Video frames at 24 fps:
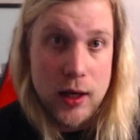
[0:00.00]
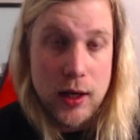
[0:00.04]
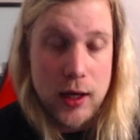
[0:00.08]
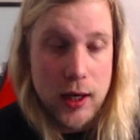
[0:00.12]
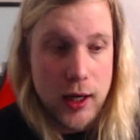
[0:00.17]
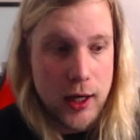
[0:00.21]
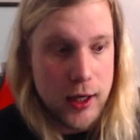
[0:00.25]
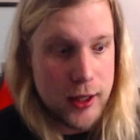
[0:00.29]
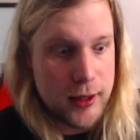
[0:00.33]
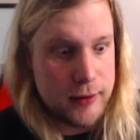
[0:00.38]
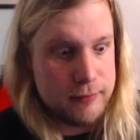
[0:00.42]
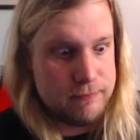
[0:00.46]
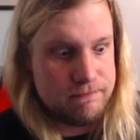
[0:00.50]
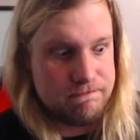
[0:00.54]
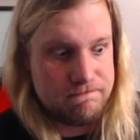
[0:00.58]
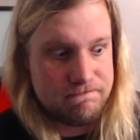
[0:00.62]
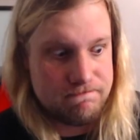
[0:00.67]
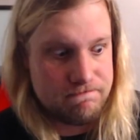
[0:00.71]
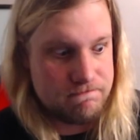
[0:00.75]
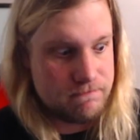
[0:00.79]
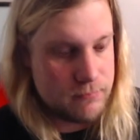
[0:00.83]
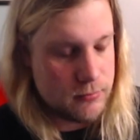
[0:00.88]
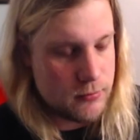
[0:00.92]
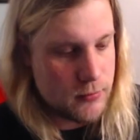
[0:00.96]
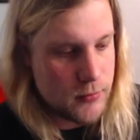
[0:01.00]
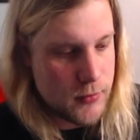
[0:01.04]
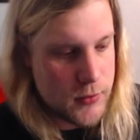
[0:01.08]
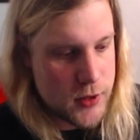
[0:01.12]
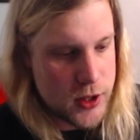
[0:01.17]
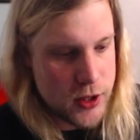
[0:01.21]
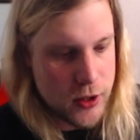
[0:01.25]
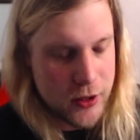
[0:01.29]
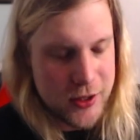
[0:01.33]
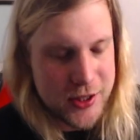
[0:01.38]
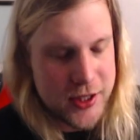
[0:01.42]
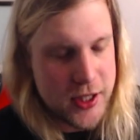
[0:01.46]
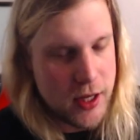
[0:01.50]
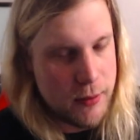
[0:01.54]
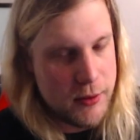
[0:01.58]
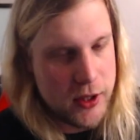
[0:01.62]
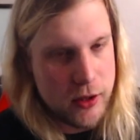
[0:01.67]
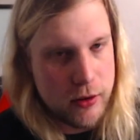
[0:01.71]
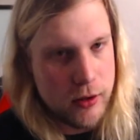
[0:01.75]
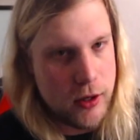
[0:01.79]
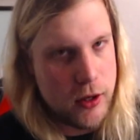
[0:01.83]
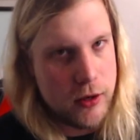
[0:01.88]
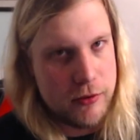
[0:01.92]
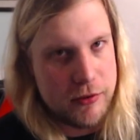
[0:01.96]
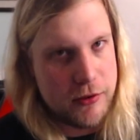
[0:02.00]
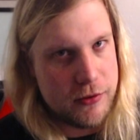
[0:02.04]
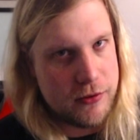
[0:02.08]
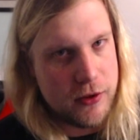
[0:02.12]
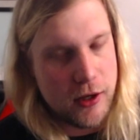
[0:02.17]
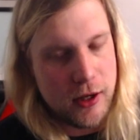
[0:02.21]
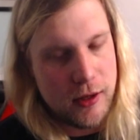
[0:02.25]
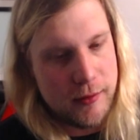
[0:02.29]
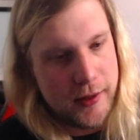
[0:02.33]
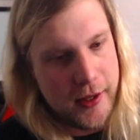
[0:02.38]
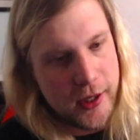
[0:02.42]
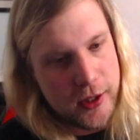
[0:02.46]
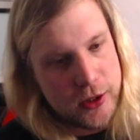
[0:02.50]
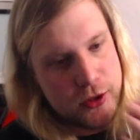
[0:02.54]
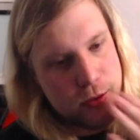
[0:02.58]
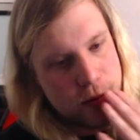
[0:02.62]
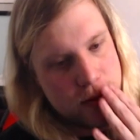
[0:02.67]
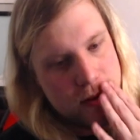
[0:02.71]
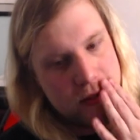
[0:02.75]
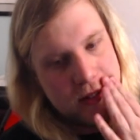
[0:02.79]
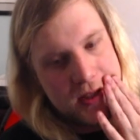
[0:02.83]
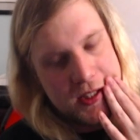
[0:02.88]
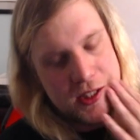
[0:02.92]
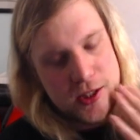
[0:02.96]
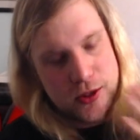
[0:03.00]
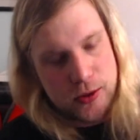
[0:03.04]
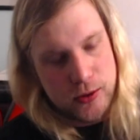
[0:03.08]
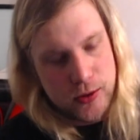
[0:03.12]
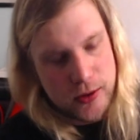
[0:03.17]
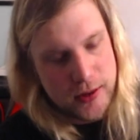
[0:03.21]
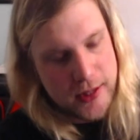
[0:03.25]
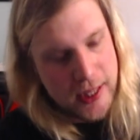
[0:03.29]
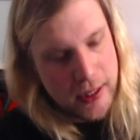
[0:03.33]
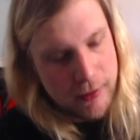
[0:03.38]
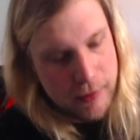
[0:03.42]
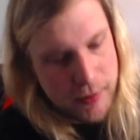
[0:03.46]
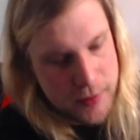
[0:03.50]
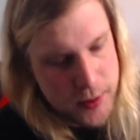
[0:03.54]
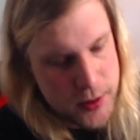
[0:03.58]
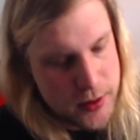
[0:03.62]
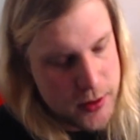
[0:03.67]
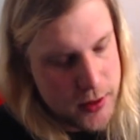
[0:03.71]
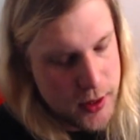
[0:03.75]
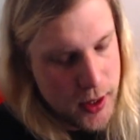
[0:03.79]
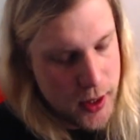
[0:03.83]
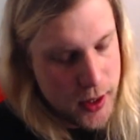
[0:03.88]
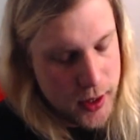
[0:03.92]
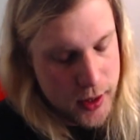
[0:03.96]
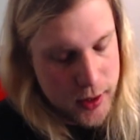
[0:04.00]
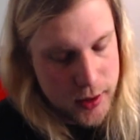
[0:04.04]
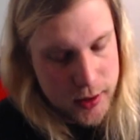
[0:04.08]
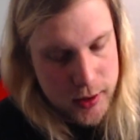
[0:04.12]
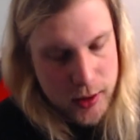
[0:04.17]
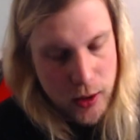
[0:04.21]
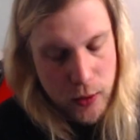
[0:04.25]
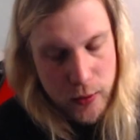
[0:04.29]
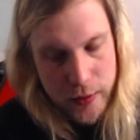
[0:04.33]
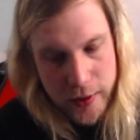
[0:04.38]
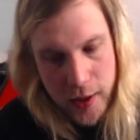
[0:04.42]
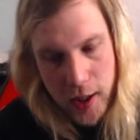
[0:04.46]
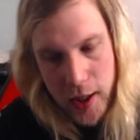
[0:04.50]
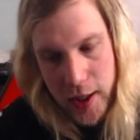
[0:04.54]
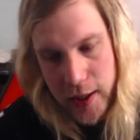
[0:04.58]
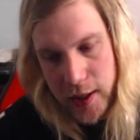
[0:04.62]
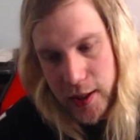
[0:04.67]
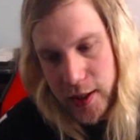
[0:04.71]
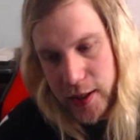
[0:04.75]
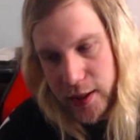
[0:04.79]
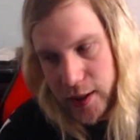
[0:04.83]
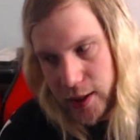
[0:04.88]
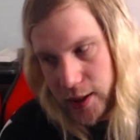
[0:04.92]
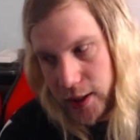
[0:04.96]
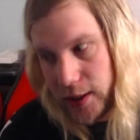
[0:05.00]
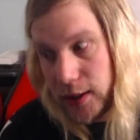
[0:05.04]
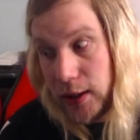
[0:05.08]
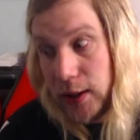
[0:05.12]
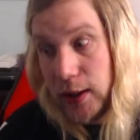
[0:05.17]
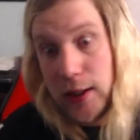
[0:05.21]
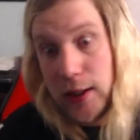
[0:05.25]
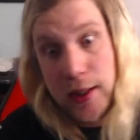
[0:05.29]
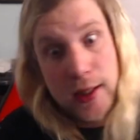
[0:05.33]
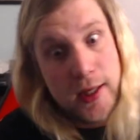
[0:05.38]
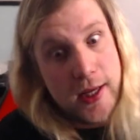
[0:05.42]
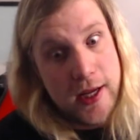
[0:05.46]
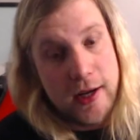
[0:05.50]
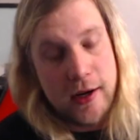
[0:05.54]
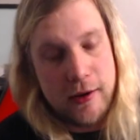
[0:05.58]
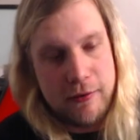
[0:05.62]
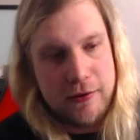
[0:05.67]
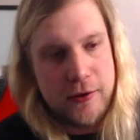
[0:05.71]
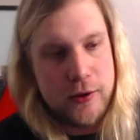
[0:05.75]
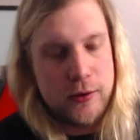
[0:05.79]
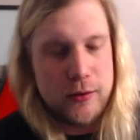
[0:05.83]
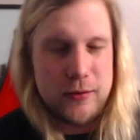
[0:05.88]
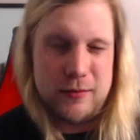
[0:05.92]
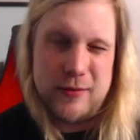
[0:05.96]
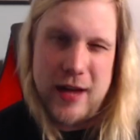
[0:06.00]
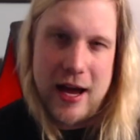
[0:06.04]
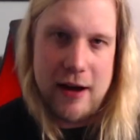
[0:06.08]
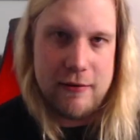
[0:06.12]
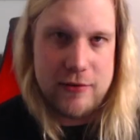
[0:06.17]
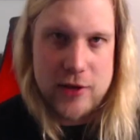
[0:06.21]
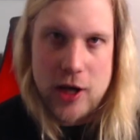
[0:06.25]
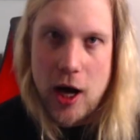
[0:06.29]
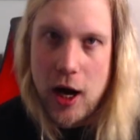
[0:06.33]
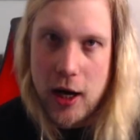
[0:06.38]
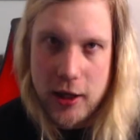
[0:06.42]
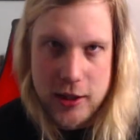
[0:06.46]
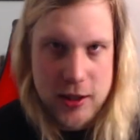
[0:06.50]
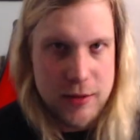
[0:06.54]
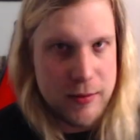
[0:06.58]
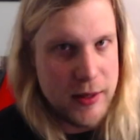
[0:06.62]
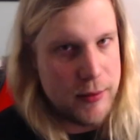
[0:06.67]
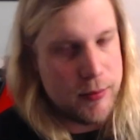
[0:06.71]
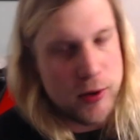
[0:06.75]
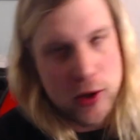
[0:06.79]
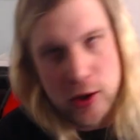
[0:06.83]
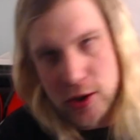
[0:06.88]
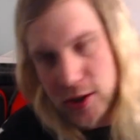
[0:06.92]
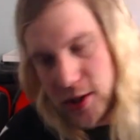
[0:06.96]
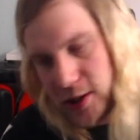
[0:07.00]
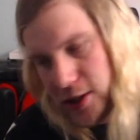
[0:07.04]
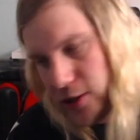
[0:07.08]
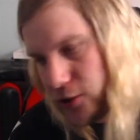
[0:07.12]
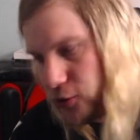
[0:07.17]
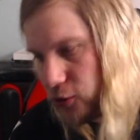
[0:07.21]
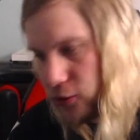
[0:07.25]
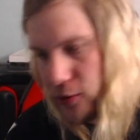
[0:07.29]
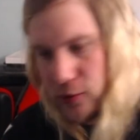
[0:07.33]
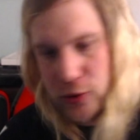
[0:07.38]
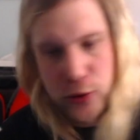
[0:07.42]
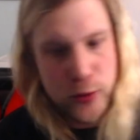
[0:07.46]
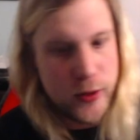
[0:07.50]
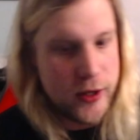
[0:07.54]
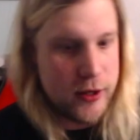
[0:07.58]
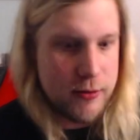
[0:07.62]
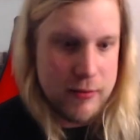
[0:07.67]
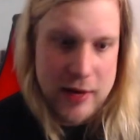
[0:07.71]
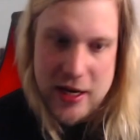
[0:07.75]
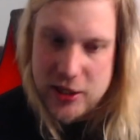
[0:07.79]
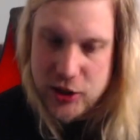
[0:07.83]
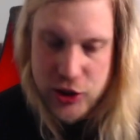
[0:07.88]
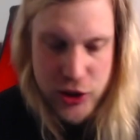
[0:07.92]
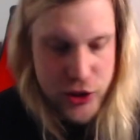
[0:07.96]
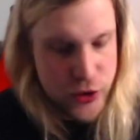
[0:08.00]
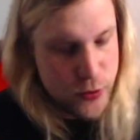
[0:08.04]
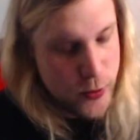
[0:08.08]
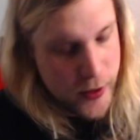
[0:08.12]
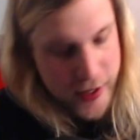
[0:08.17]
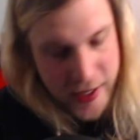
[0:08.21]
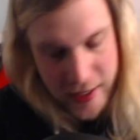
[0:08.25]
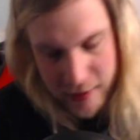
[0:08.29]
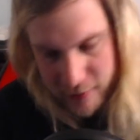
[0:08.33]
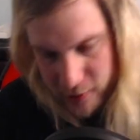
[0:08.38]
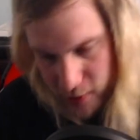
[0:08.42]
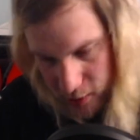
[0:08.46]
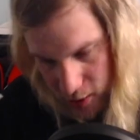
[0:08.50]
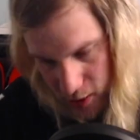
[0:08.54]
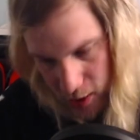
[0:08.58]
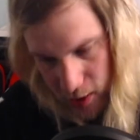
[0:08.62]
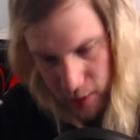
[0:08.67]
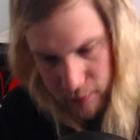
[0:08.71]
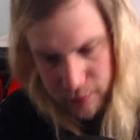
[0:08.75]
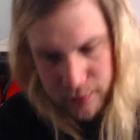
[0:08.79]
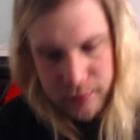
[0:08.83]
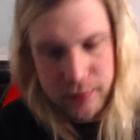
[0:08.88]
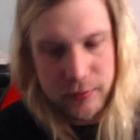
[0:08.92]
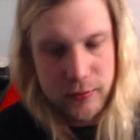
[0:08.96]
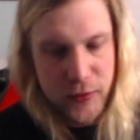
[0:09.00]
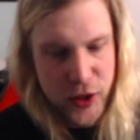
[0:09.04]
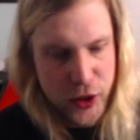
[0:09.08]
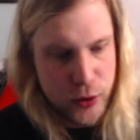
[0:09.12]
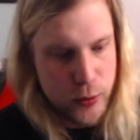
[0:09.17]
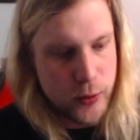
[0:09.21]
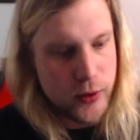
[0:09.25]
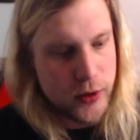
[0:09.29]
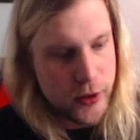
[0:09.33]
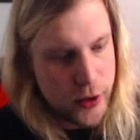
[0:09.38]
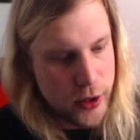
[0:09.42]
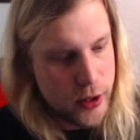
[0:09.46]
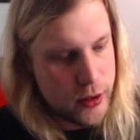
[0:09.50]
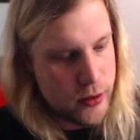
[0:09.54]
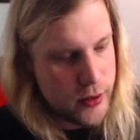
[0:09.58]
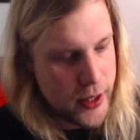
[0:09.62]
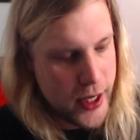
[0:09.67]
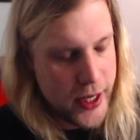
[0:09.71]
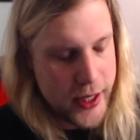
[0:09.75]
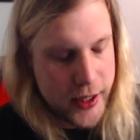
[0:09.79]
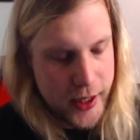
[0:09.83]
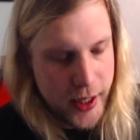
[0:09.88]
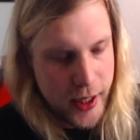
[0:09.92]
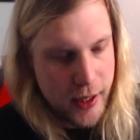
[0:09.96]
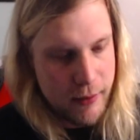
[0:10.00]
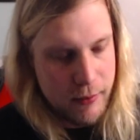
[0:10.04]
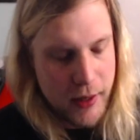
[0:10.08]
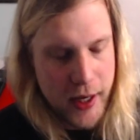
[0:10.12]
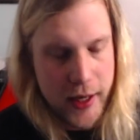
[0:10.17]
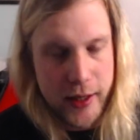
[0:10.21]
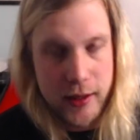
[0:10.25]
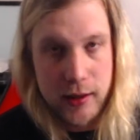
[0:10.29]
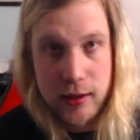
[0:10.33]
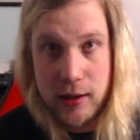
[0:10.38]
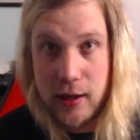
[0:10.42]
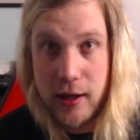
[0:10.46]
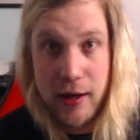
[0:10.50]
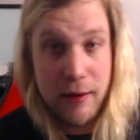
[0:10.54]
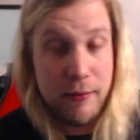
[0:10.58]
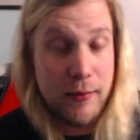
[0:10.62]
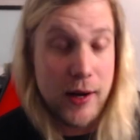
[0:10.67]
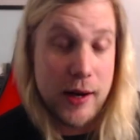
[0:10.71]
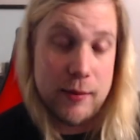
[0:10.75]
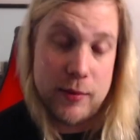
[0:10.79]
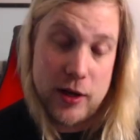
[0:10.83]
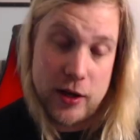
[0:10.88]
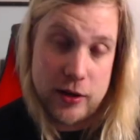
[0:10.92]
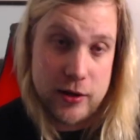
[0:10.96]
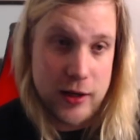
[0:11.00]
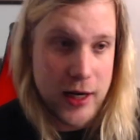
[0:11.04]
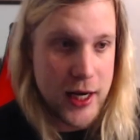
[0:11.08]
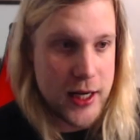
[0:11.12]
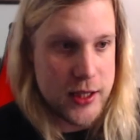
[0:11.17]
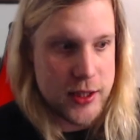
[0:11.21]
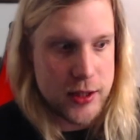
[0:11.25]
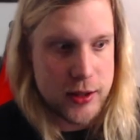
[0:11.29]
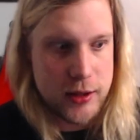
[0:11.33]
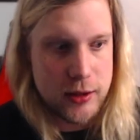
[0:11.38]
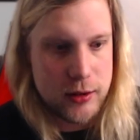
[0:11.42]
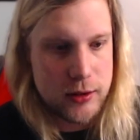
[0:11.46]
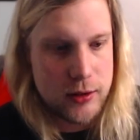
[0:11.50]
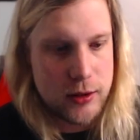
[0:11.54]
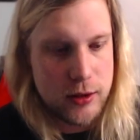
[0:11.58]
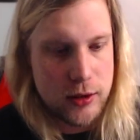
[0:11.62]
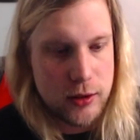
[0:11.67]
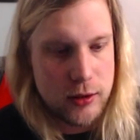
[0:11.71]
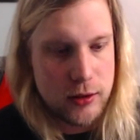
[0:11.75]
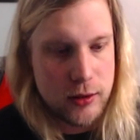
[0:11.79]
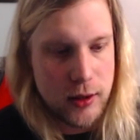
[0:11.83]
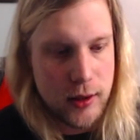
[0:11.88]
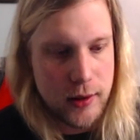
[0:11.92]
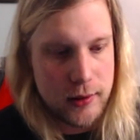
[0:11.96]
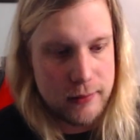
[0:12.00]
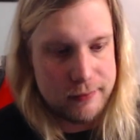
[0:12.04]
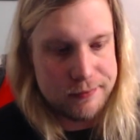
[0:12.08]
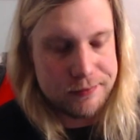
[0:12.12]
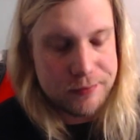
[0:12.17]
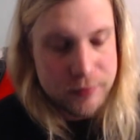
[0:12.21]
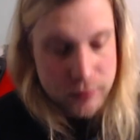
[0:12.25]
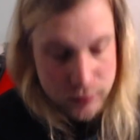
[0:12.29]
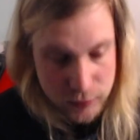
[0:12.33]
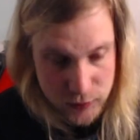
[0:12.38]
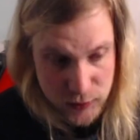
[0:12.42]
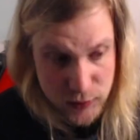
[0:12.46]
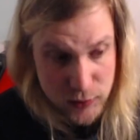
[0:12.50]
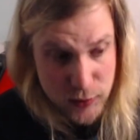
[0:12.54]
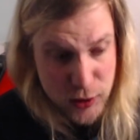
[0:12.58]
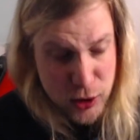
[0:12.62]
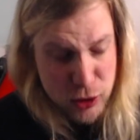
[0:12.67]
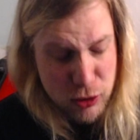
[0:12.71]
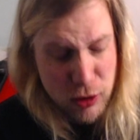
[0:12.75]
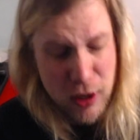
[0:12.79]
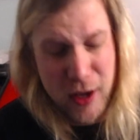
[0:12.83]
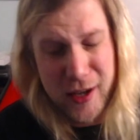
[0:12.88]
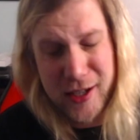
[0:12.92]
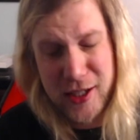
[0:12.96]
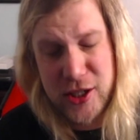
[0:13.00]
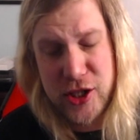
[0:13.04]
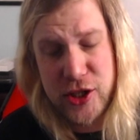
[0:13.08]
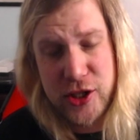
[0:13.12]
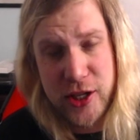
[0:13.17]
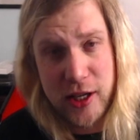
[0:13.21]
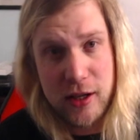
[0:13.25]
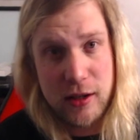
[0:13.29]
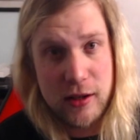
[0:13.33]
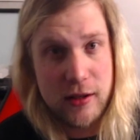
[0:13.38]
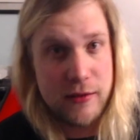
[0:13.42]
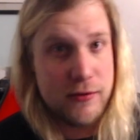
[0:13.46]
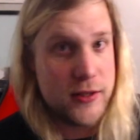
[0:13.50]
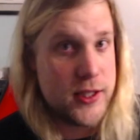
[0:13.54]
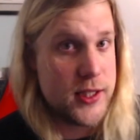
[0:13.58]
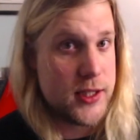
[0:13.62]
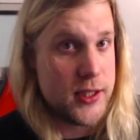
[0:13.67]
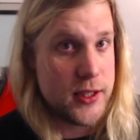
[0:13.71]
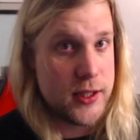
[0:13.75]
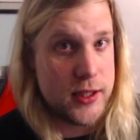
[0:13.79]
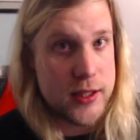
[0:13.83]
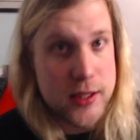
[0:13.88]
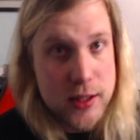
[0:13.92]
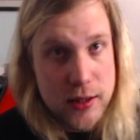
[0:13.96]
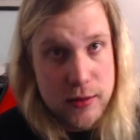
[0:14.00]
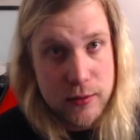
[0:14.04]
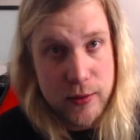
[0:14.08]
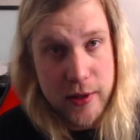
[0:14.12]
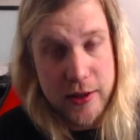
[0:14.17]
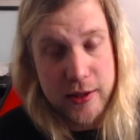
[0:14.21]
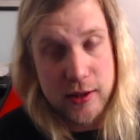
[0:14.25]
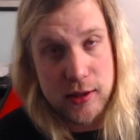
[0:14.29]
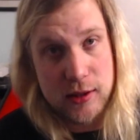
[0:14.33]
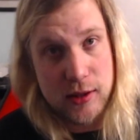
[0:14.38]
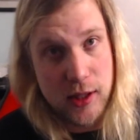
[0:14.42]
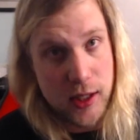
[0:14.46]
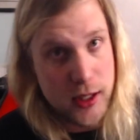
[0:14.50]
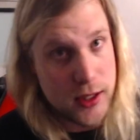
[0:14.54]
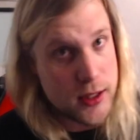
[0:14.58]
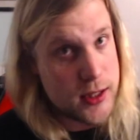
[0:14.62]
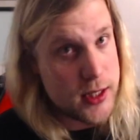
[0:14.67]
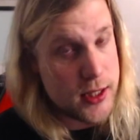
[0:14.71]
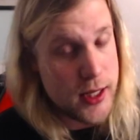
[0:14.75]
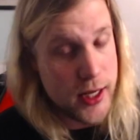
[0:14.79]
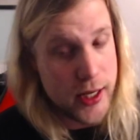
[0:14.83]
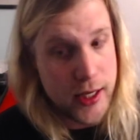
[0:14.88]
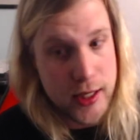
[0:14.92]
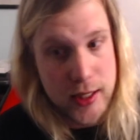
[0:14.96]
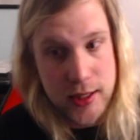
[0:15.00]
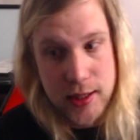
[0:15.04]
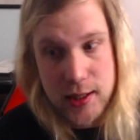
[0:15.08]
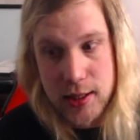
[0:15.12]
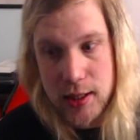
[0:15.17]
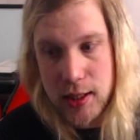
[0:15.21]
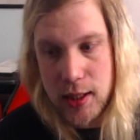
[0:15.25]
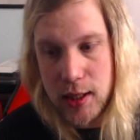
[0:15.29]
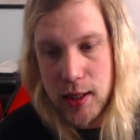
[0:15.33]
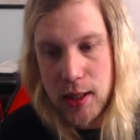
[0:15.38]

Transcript: um so some of you know if you follow me on Twitter and Discord that was uh, going on, and uh, and if you have talked to me personally through Twitter message, whatever, um, you will know that yeah, my my mother has a um, chronic degenerative disease with her lungs, and